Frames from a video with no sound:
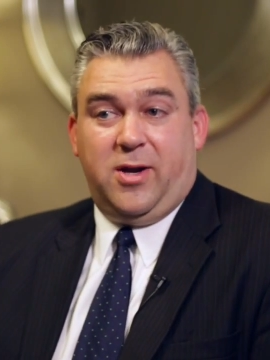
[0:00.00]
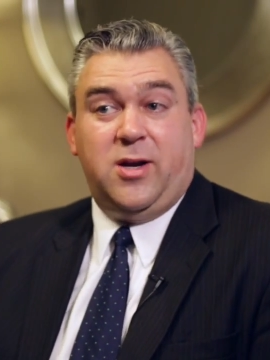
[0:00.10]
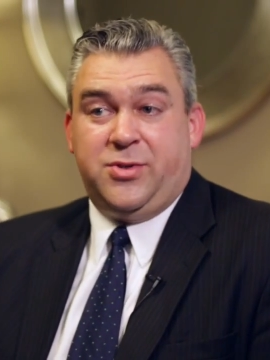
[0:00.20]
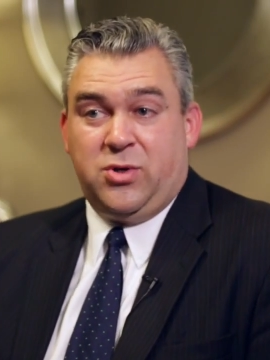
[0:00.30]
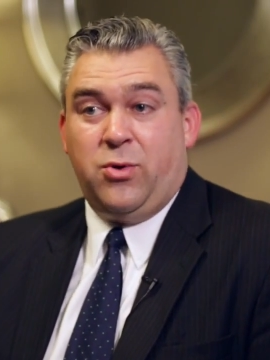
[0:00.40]
the
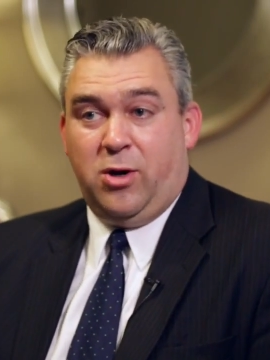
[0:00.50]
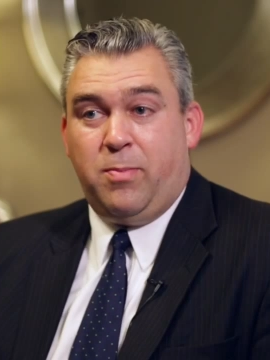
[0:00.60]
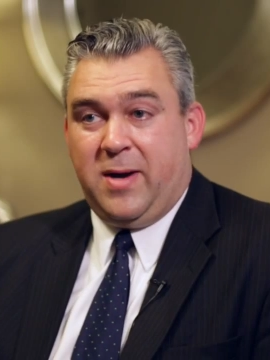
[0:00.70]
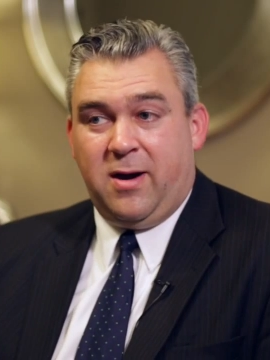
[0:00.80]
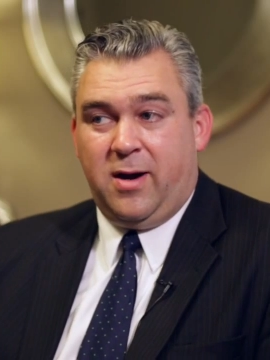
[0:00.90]
custodial
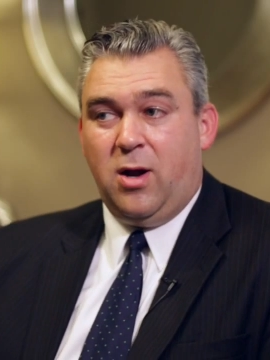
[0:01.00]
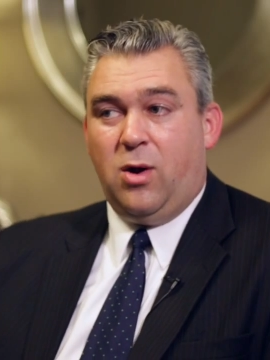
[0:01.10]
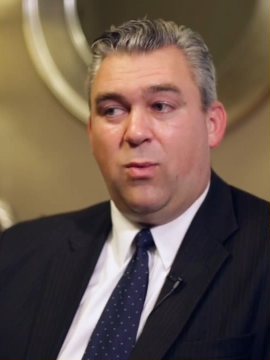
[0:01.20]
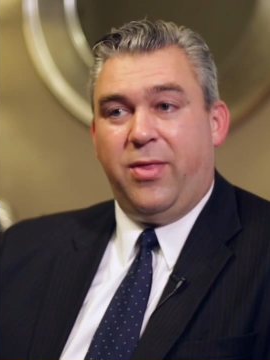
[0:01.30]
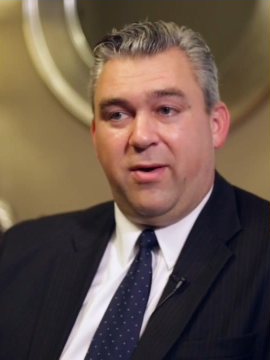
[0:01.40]
parent,
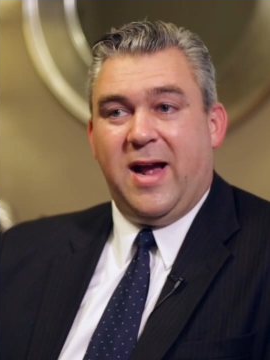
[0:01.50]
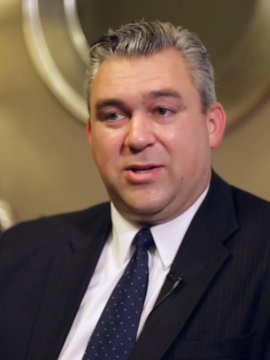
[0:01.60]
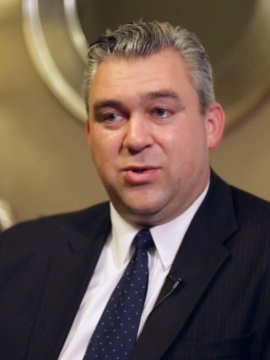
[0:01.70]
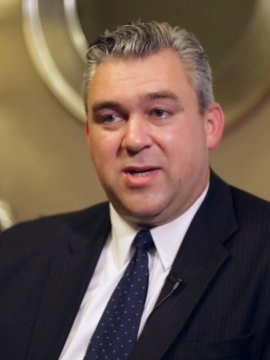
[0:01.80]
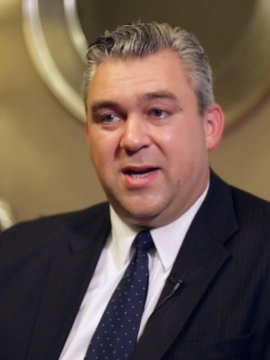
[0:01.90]
when they're
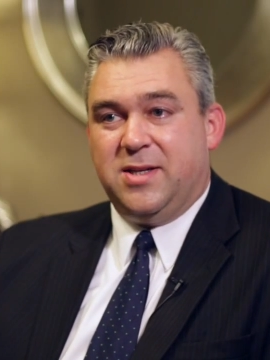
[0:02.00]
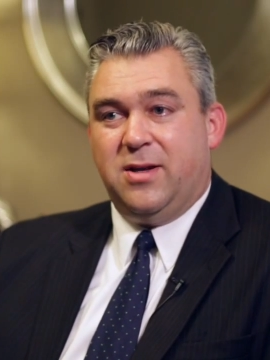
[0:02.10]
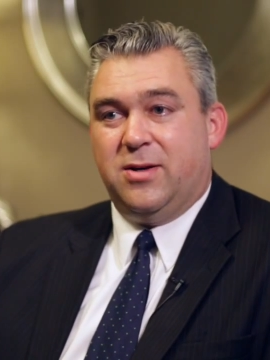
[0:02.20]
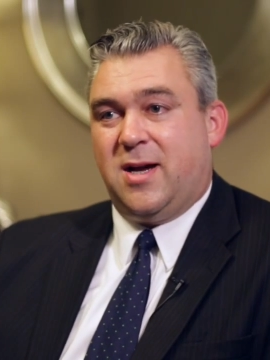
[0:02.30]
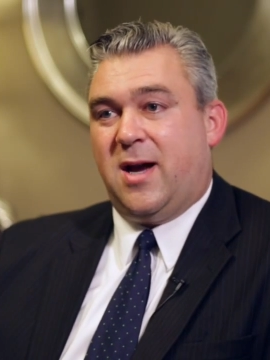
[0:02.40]
exercising
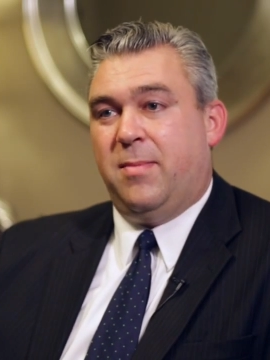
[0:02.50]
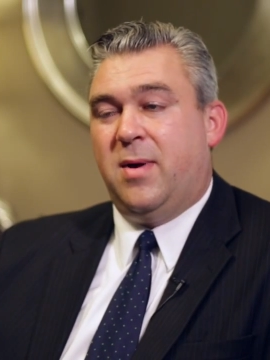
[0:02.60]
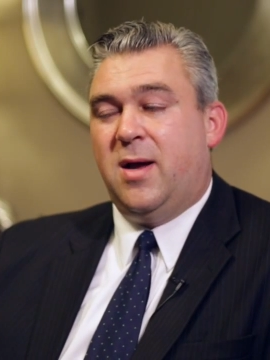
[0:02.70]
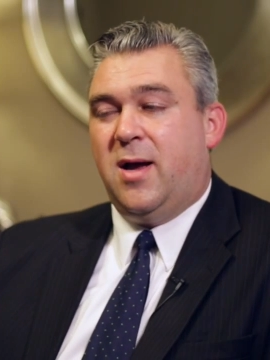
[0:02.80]
their time